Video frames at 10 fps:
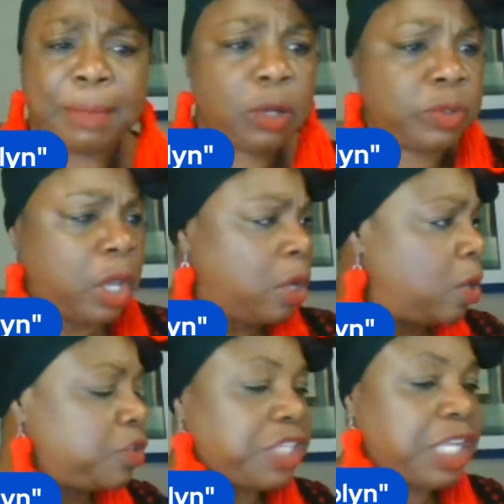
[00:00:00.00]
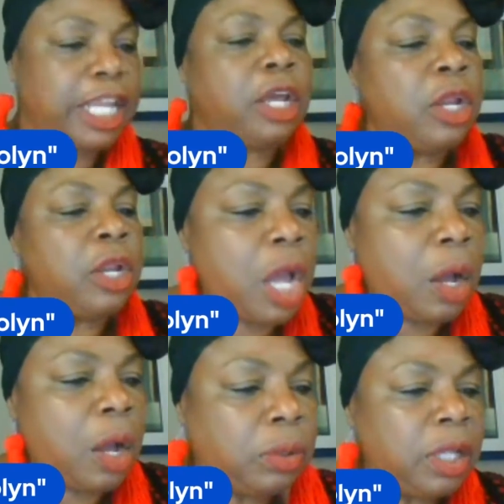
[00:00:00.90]
Who, who's the leader?"
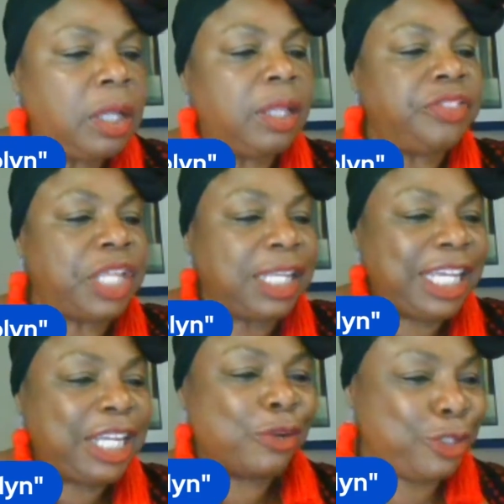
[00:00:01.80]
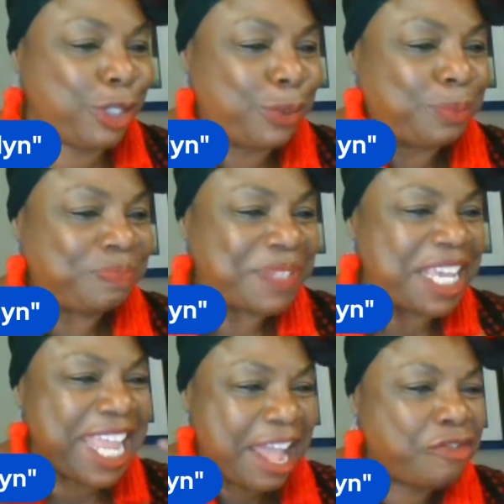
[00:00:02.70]
No, the leader is you,
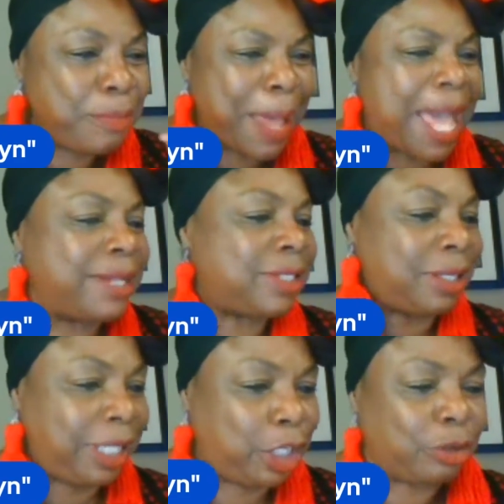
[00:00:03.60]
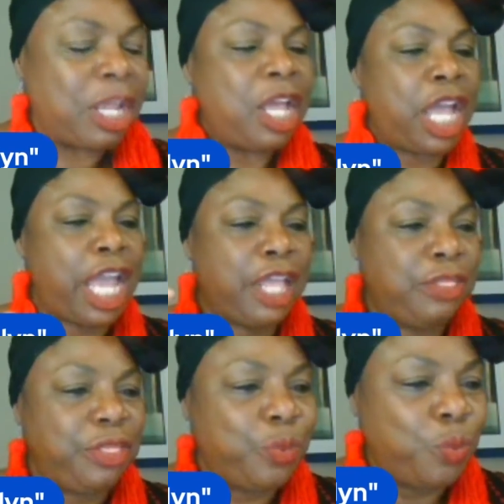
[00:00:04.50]
and everybody is the leader.
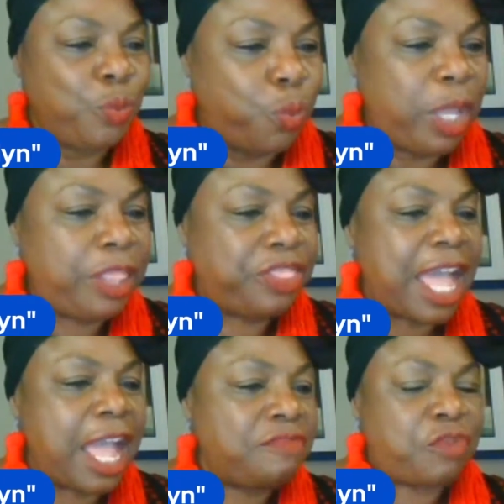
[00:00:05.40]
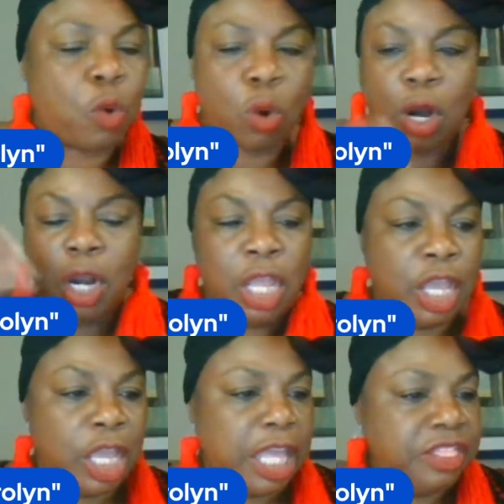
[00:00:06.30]
And we therefore
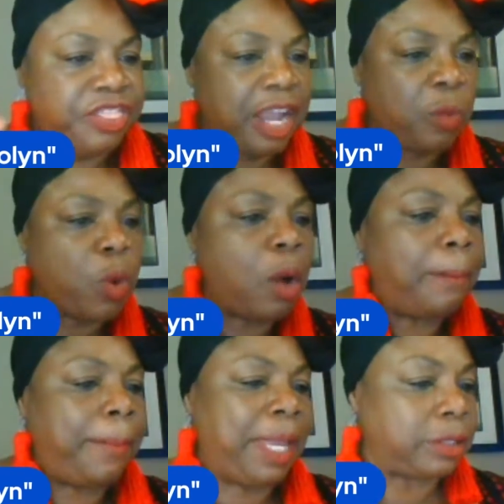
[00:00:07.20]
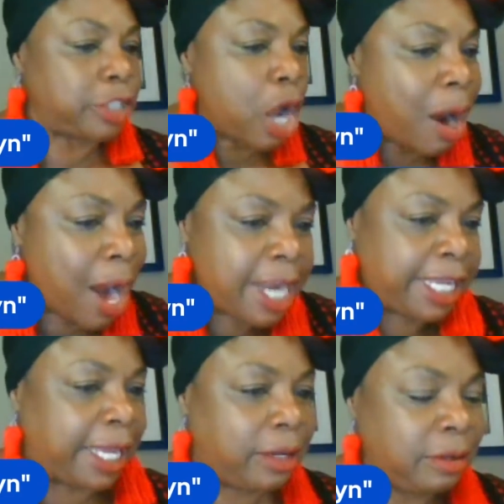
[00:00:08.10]
there won't be a
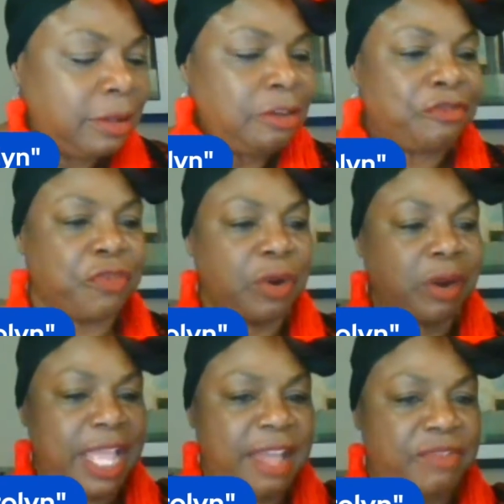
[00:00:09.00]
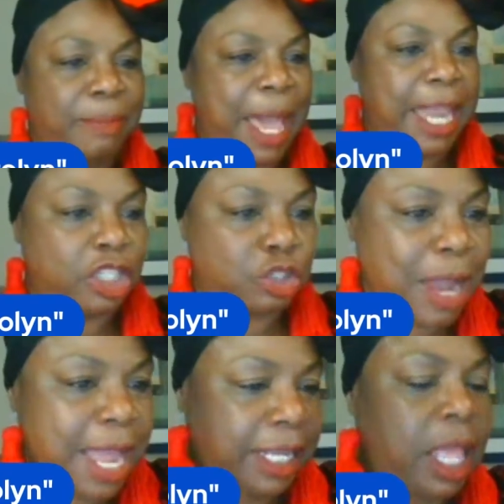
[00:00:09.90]
target for everybody
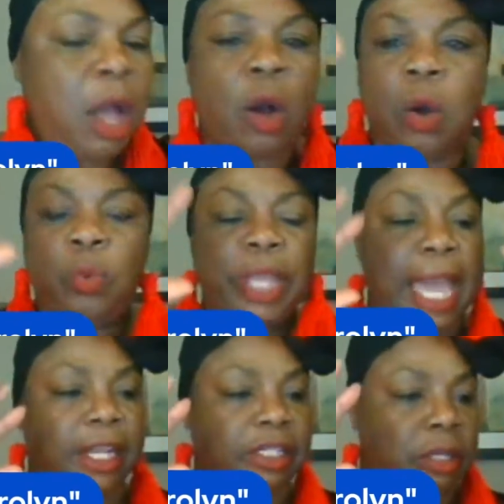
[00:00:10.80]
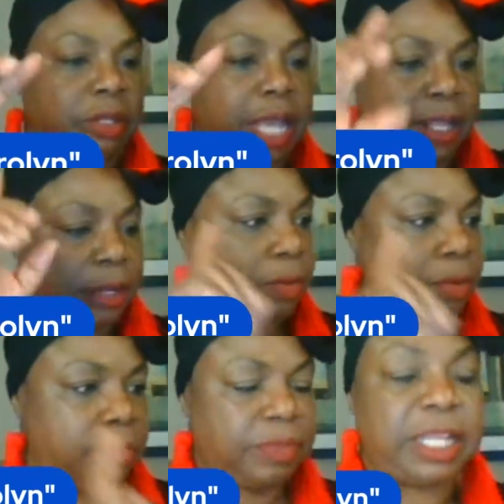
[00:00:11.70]
trying to. Oh, we got a, a, uh, a uh,
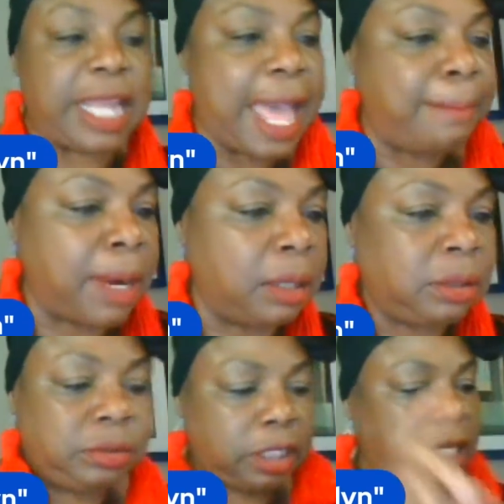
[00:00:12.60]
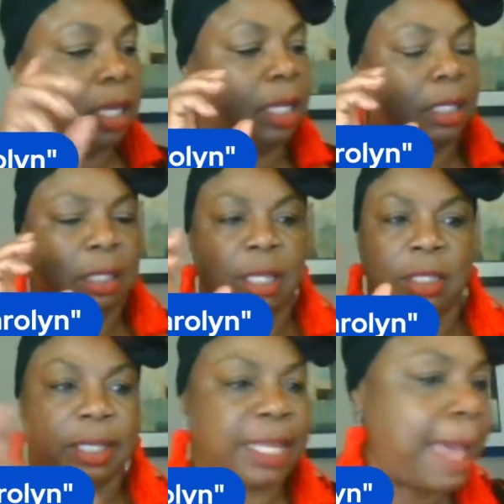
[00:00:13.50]
they got Martin Luther King,
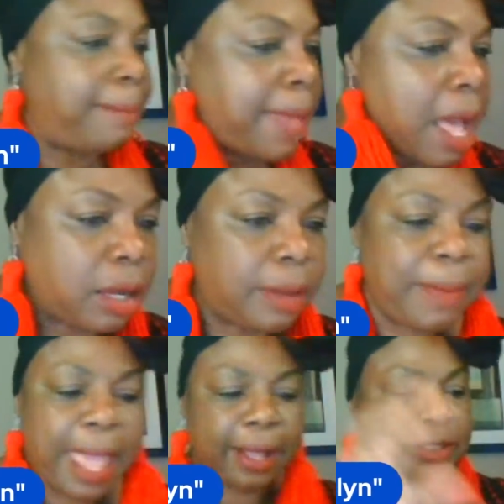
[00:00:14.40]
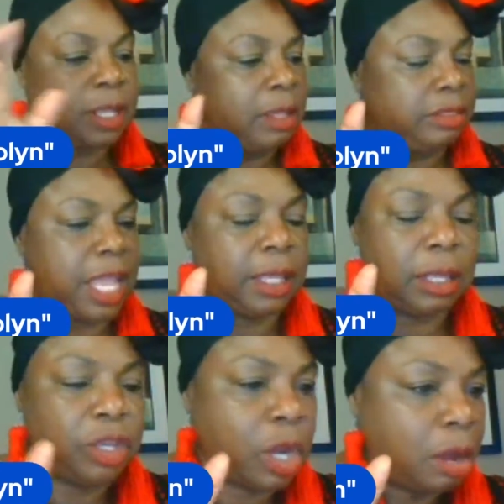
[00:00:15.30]
they got Malcolm X. They,
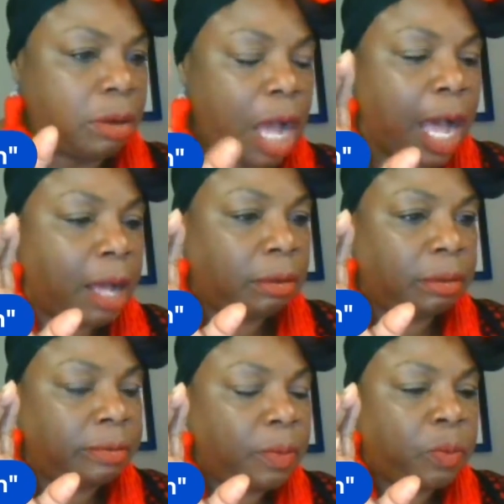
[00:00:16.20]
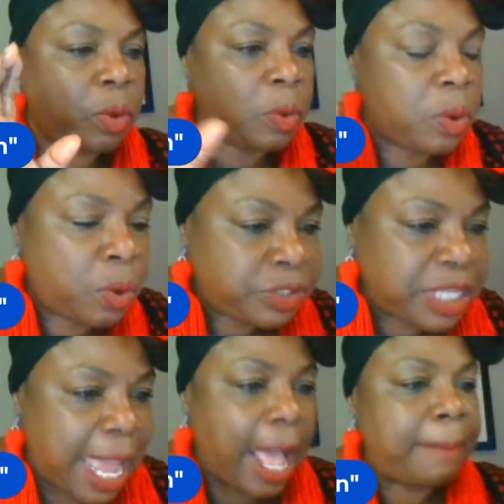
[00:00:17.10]
you know, uh, who's
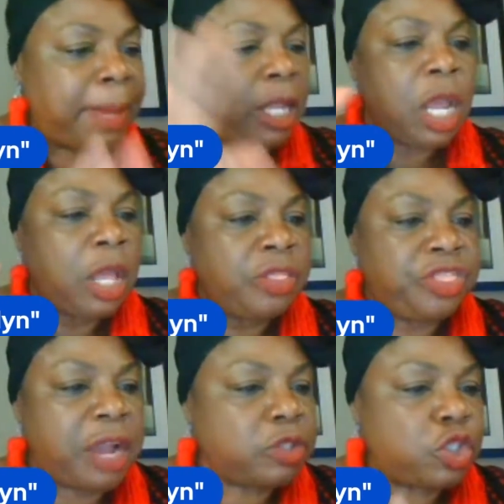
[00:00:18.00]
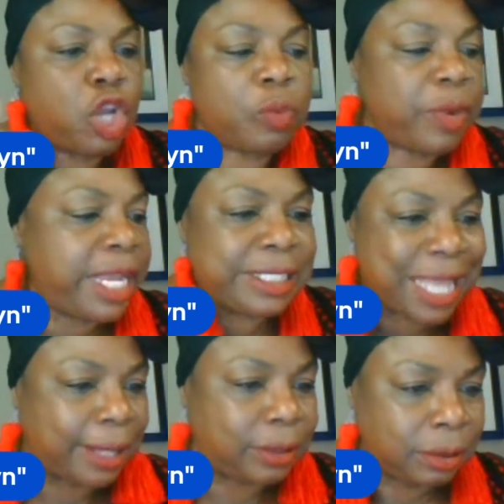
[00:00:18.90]
next? I mean, there's no reason.